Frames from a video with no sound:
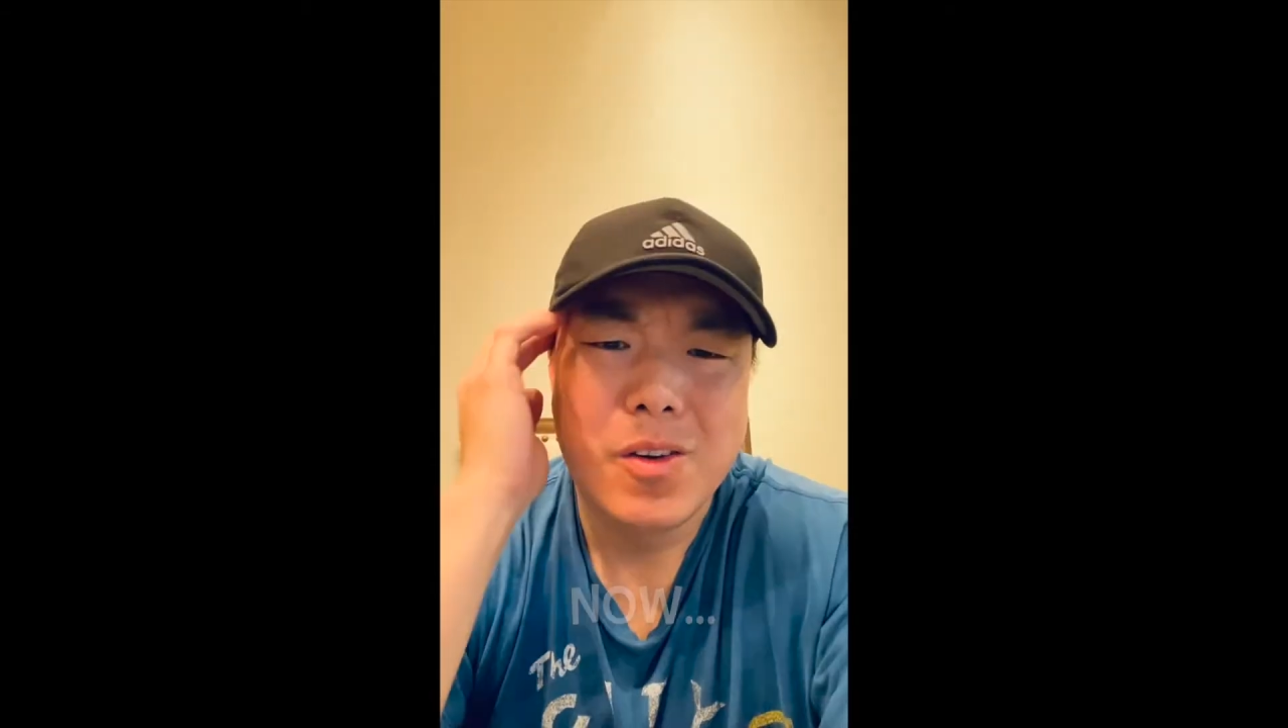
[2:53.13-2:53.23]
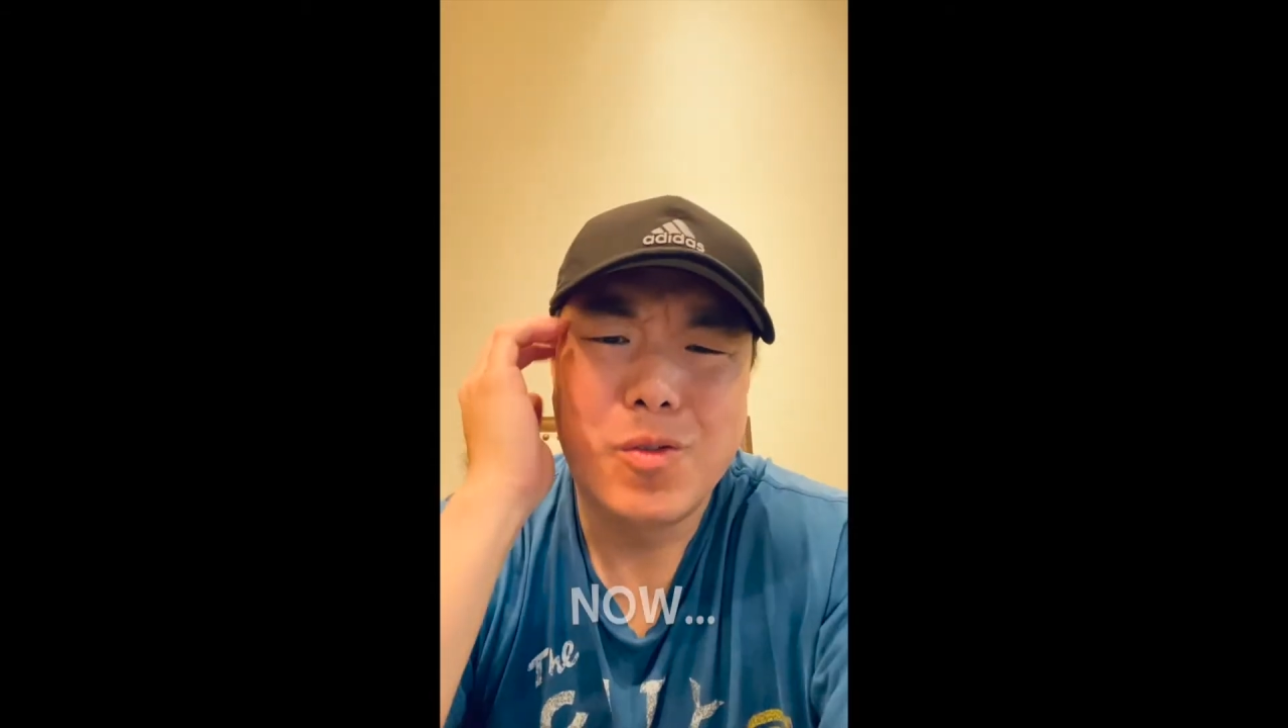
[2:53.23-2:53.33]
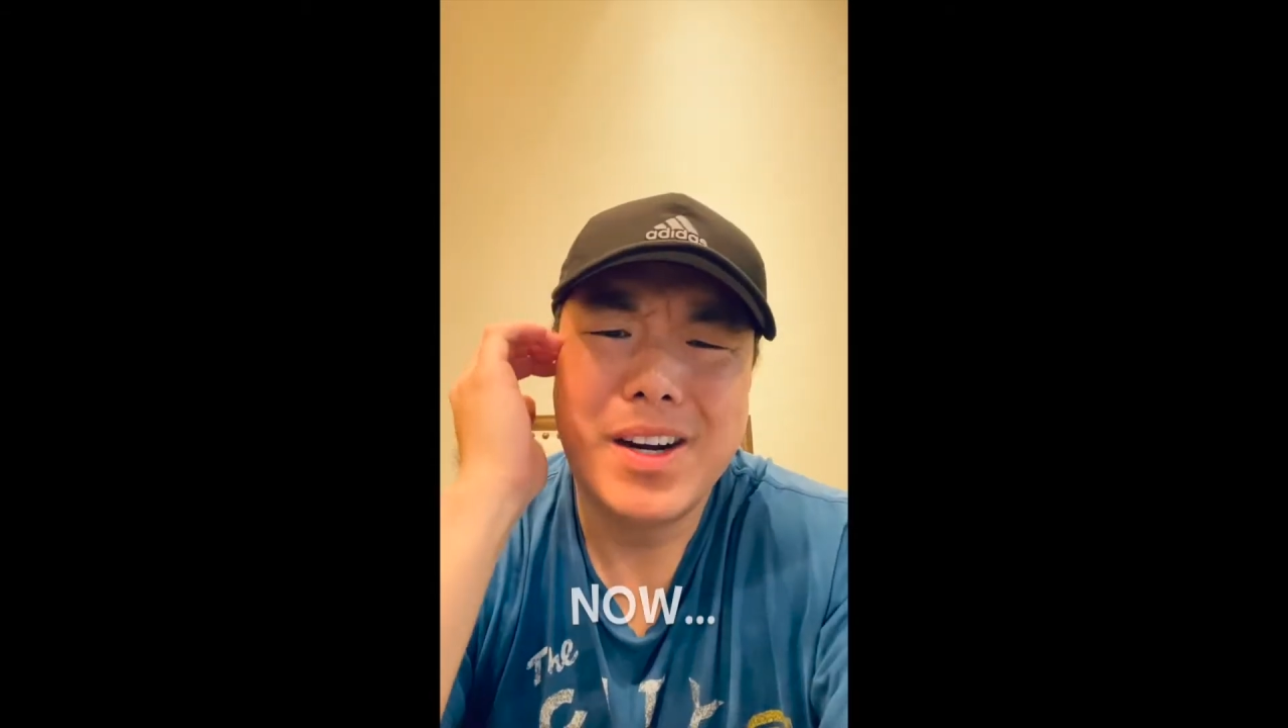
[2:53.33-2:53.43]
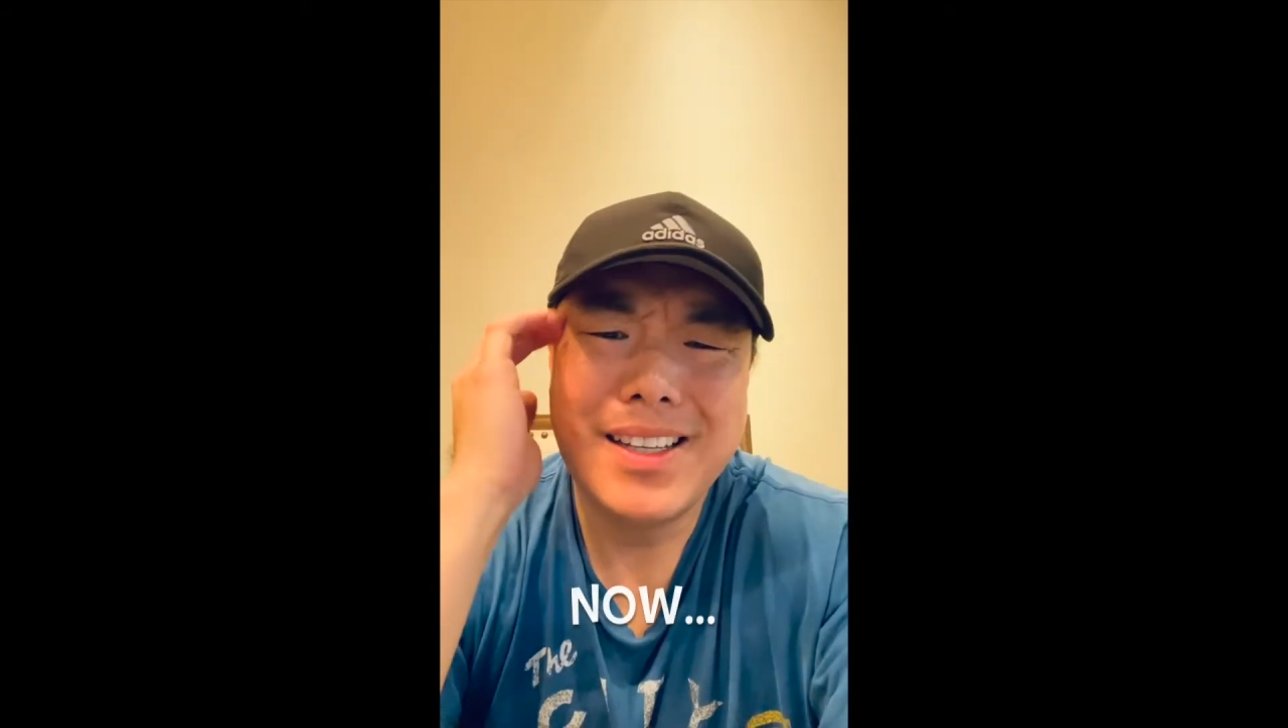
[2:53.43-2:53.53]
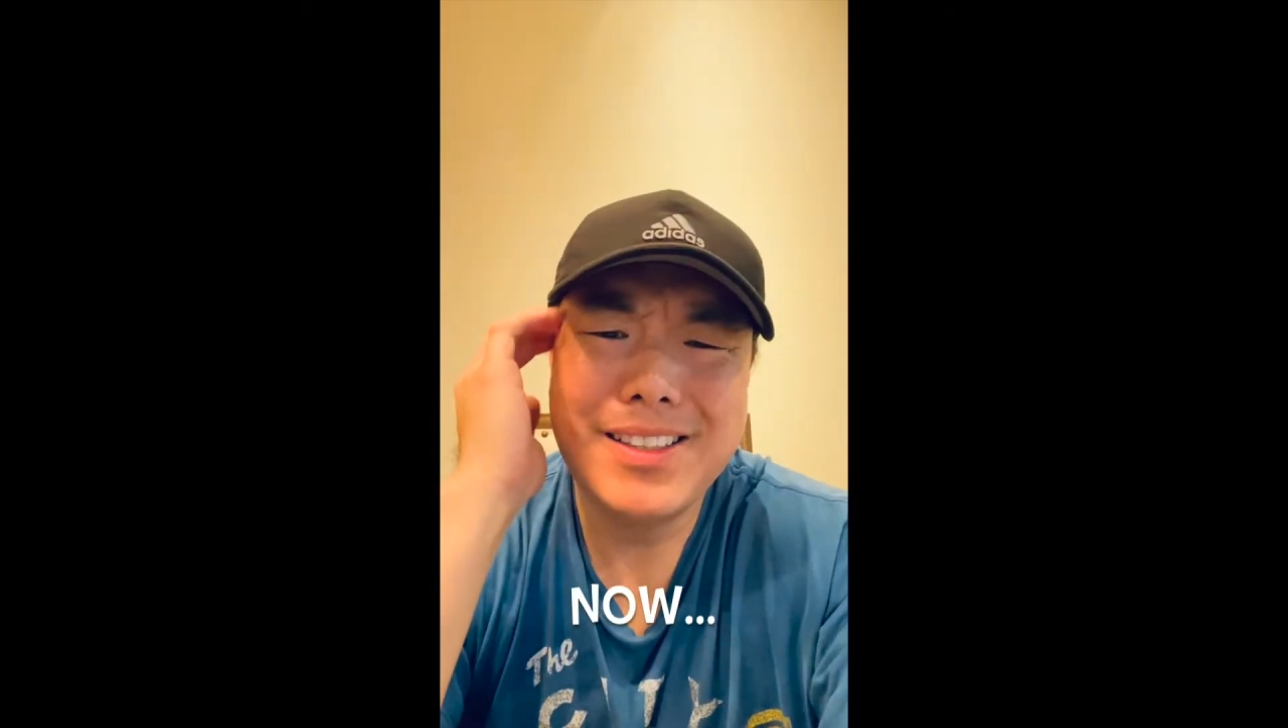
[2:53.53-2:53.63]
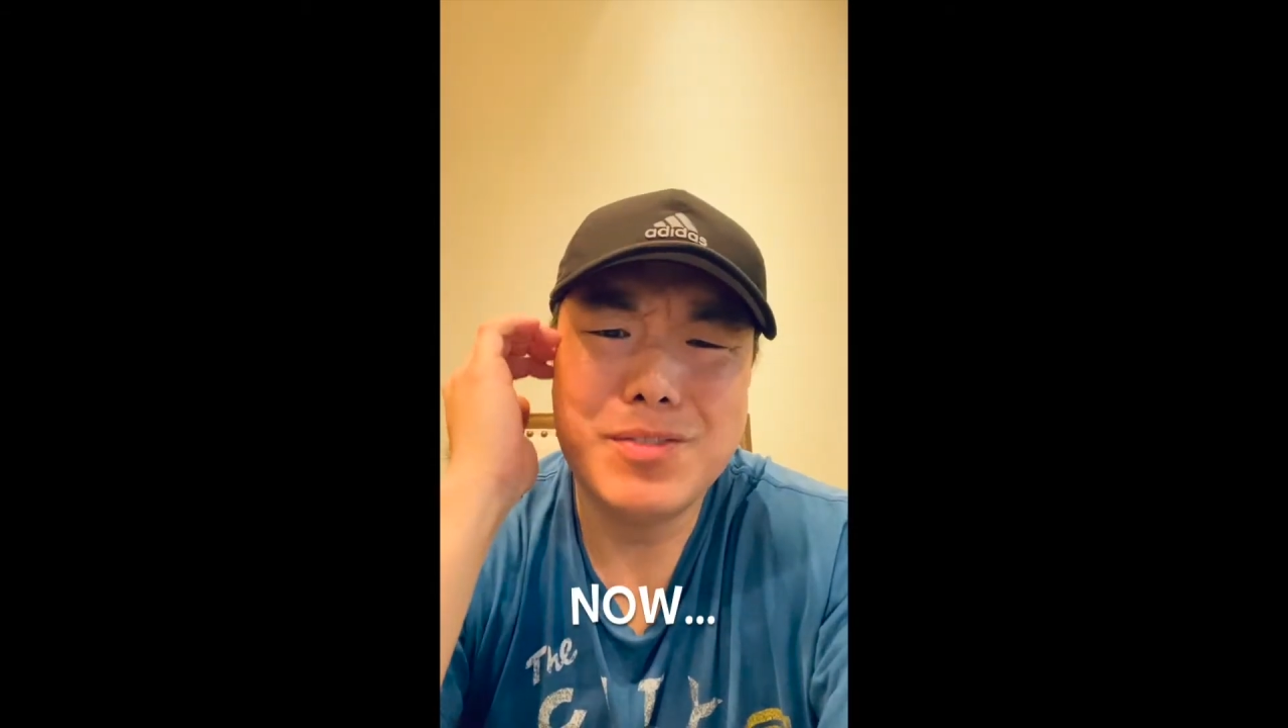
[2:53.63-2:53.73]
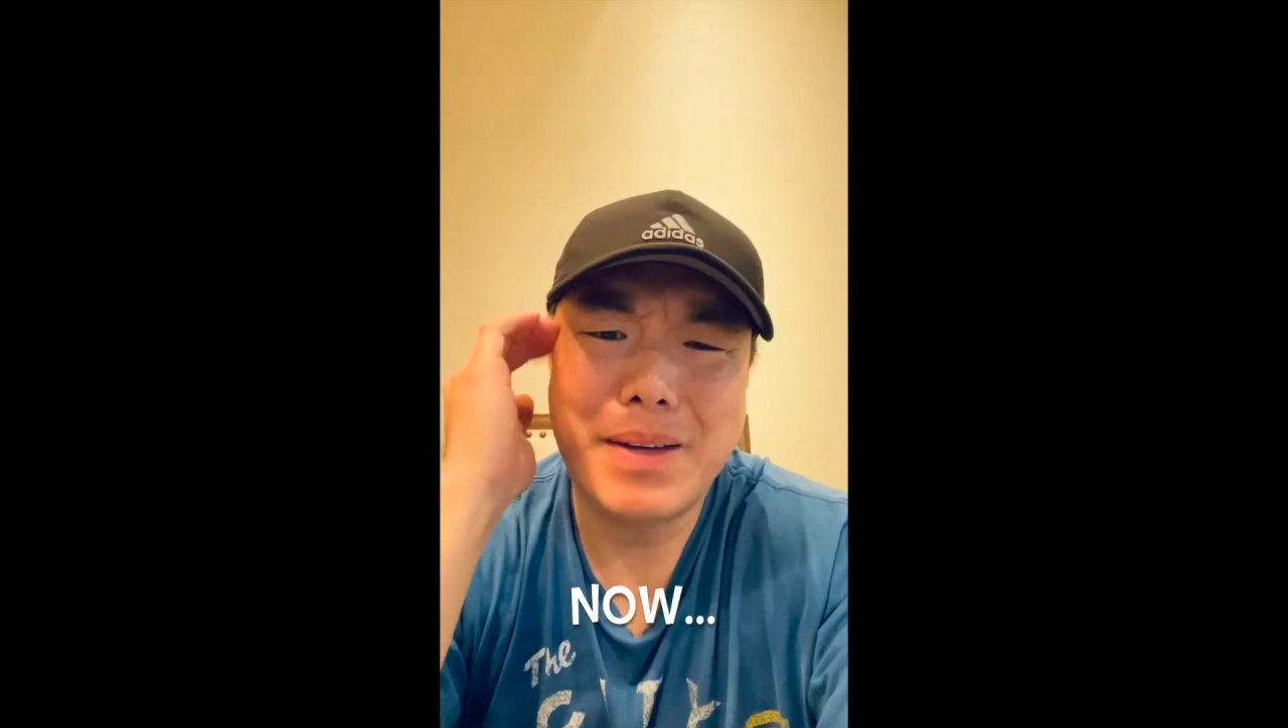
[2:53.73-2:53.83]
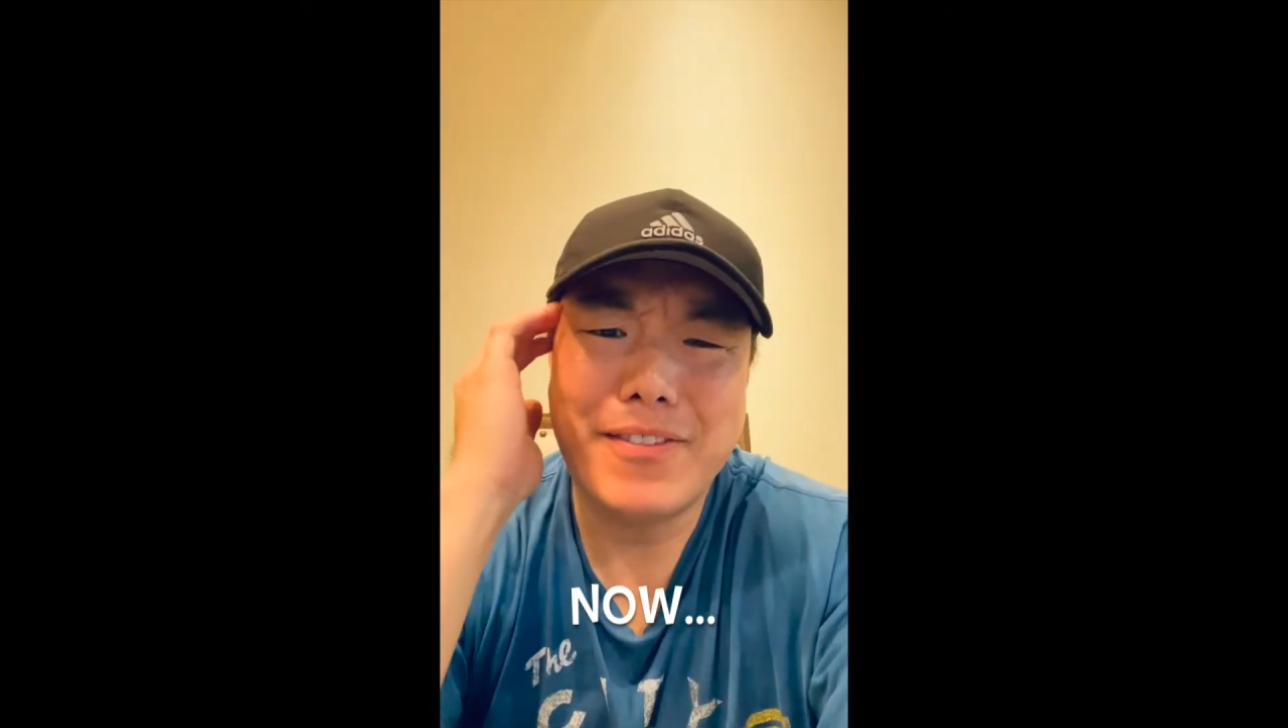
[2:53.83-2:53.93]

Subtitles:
Why is my